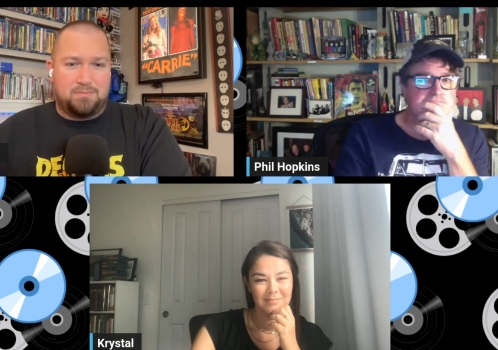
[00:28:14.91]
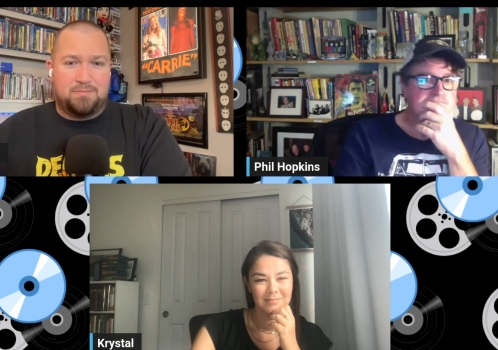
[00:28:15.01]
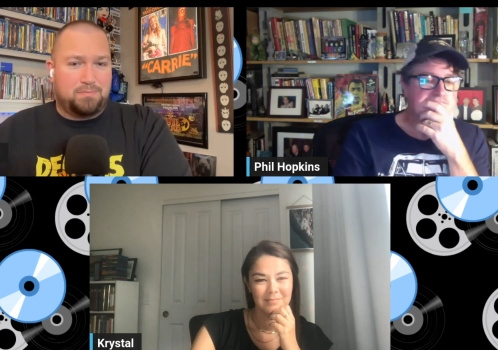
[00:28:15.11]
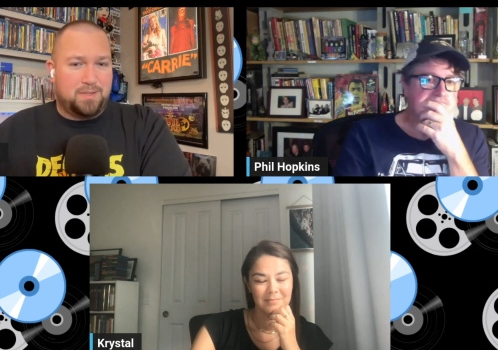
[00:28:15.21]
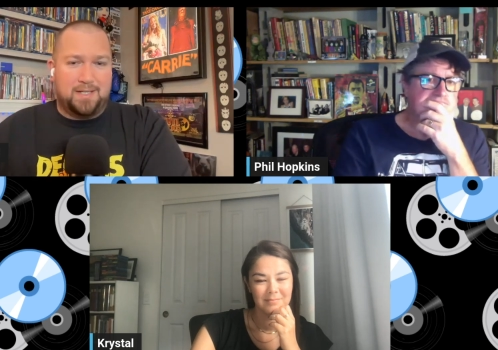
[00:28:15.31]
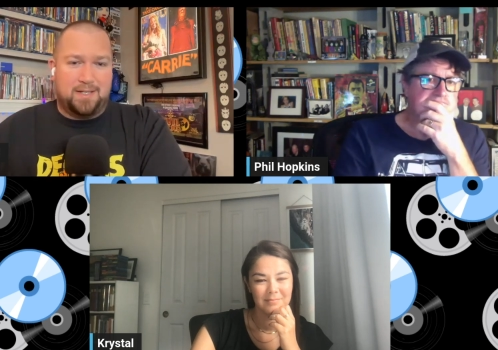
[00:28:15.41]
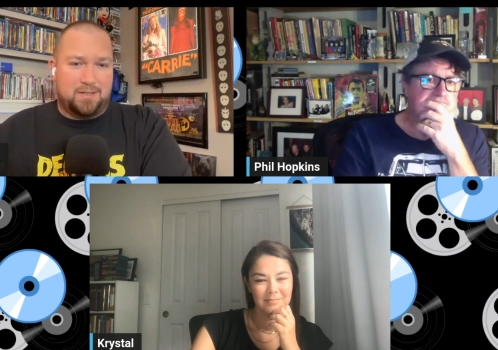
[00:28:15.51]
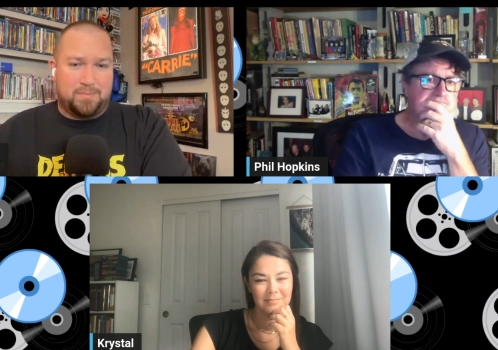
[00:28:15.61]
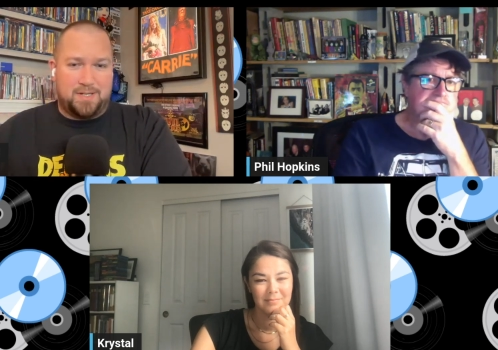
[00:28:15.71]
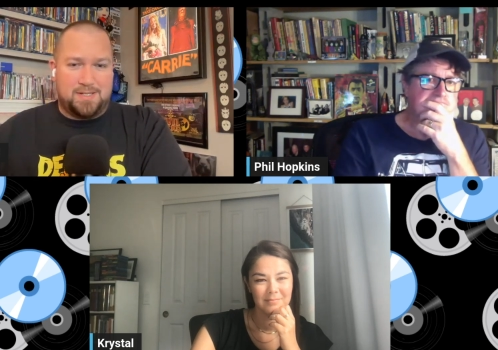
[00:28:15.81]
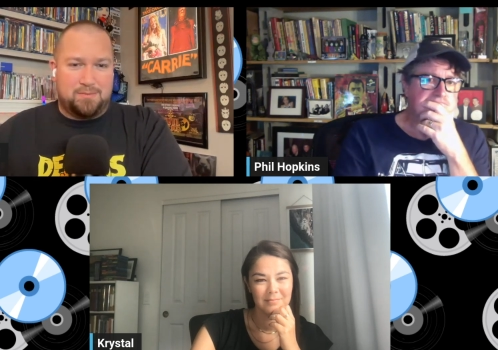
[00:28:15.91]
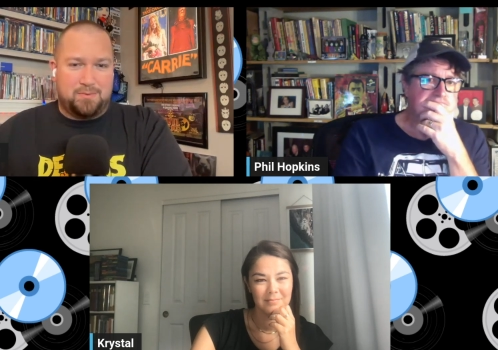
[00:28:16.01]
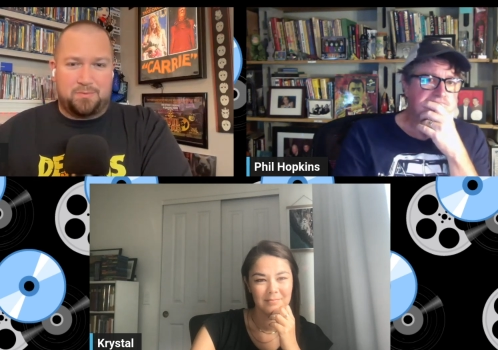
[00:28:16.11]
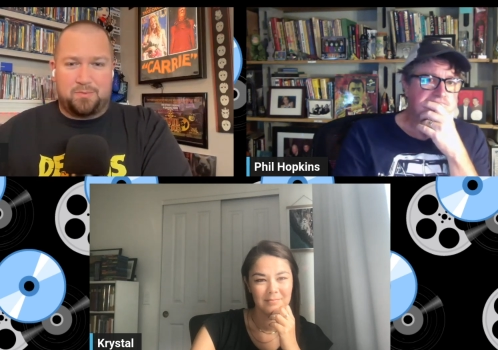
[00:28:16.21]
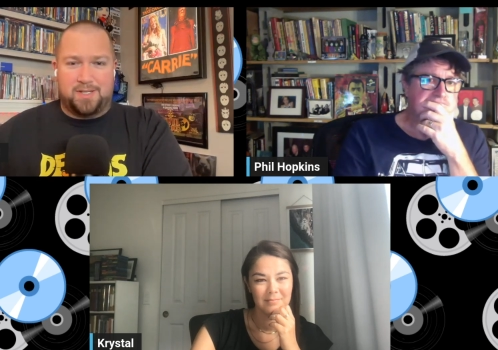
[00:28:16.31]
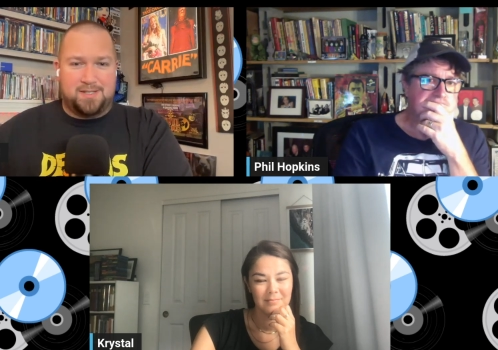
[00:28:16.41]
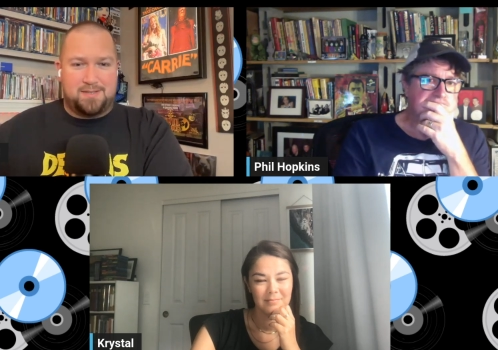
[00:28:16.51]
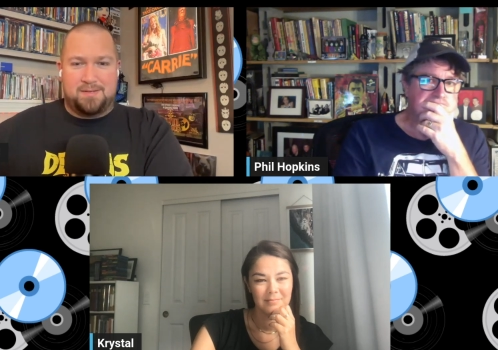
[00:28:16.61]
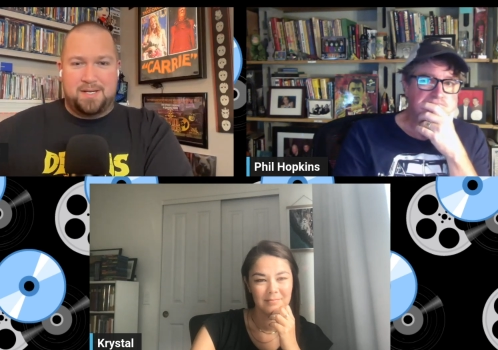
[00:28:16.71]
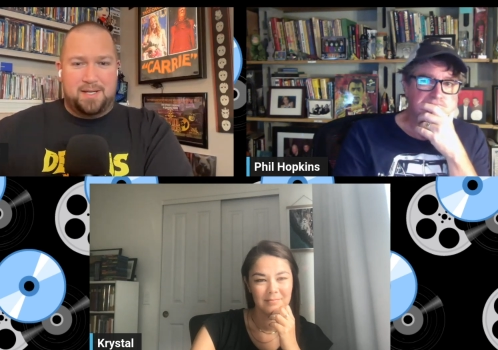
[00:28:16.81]
Speaker 1: plenty of companies that would release
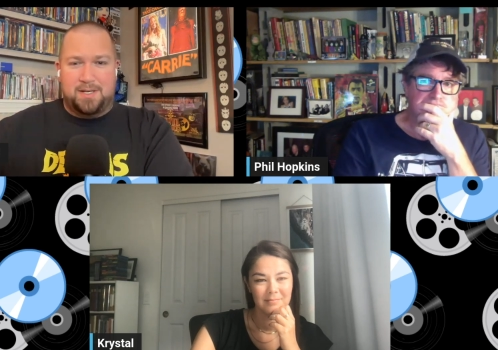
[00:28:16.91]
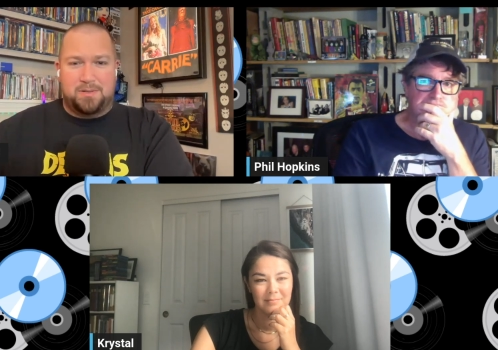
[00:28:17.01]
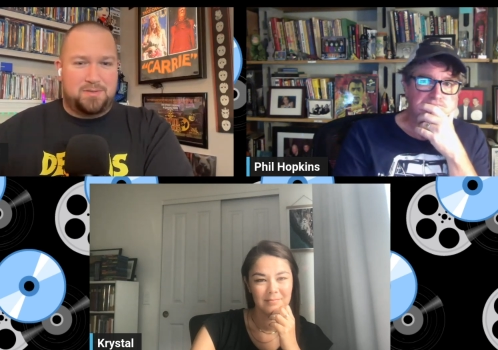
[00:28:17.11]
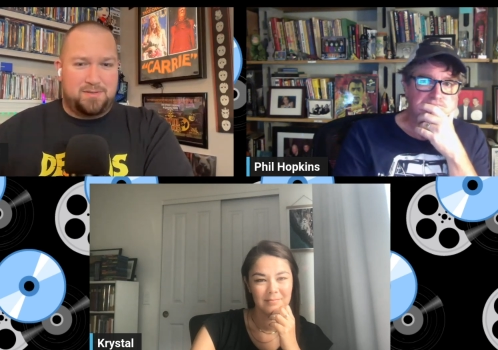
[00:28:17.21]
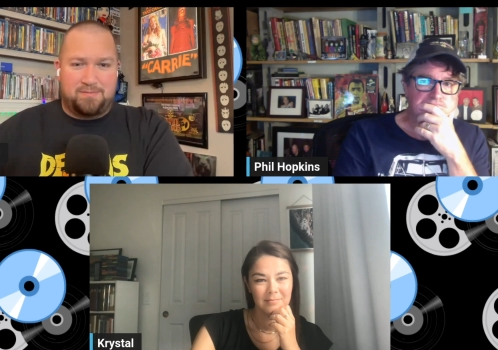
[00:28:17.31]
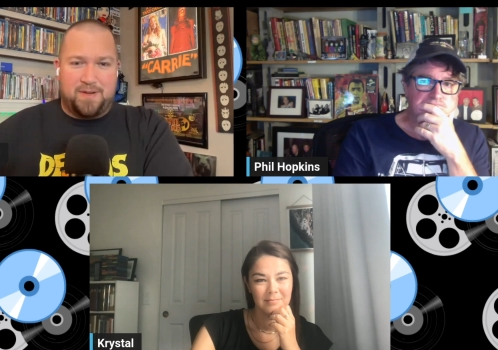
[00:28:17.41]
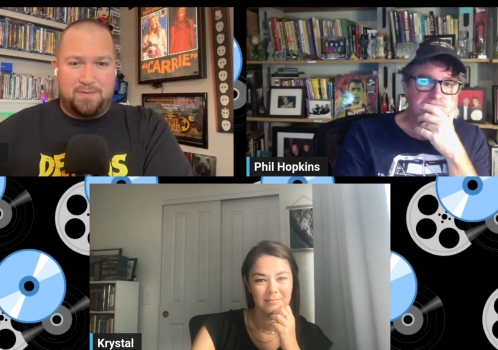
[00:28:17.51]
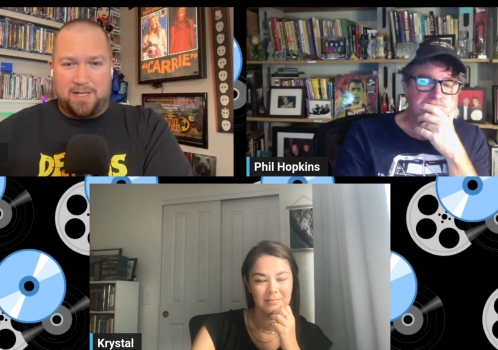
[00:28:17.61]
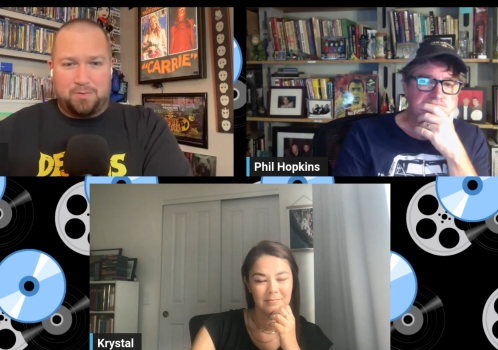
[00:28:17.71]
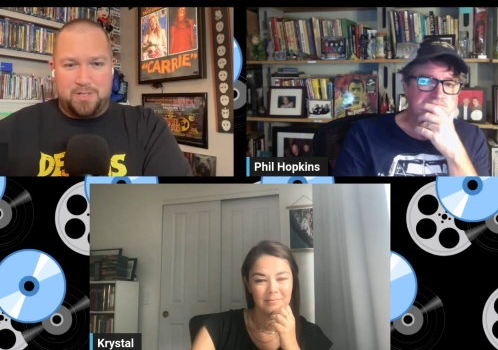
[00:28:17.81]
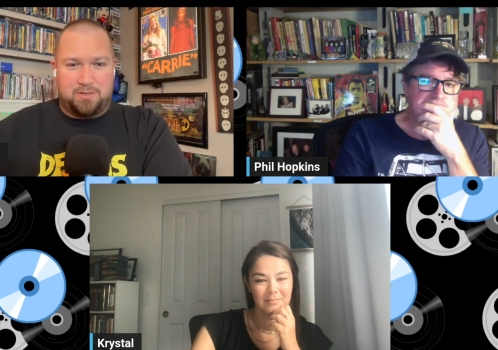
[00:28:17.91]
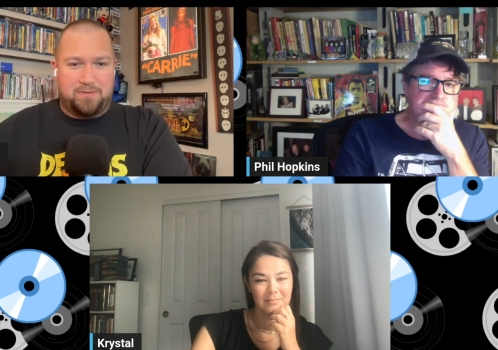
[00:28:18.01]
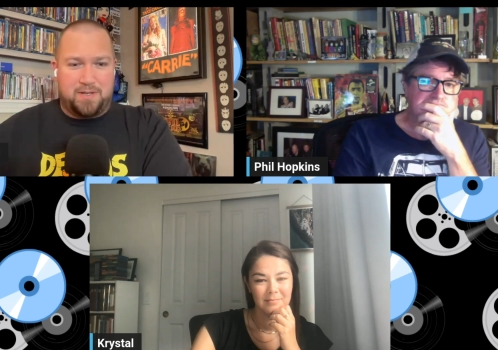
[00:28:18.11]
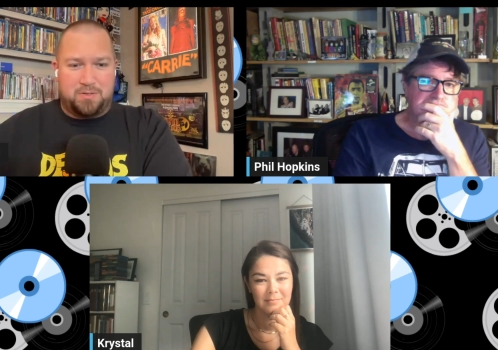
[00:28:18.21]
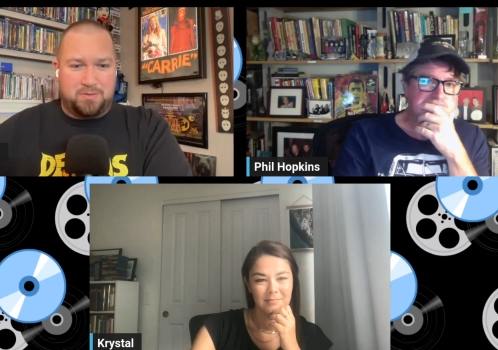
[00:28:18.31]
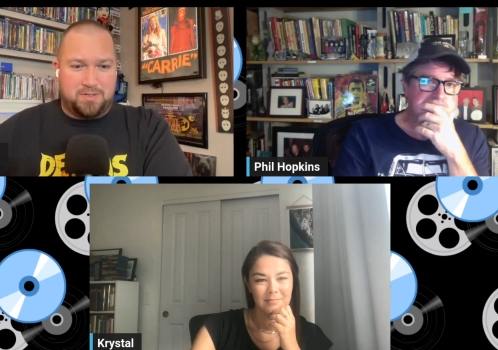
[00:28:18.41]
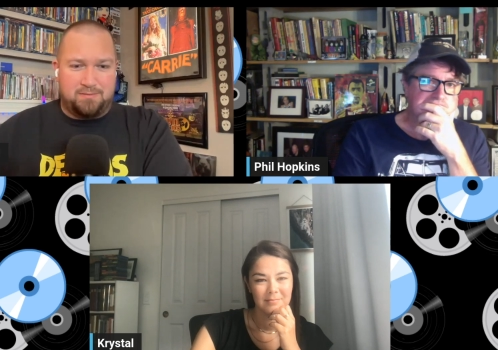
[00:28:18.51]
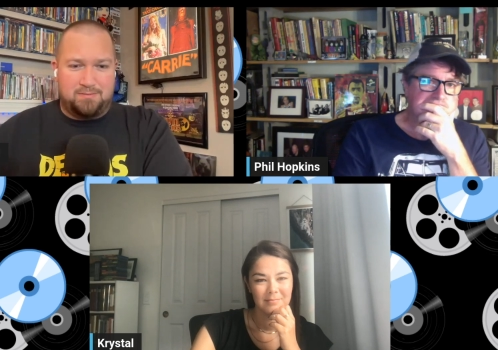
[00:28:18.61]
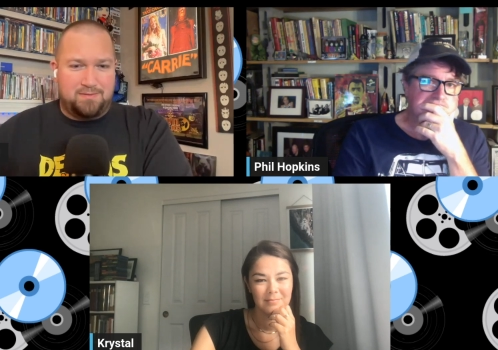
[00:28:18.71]
here's 50 creature features on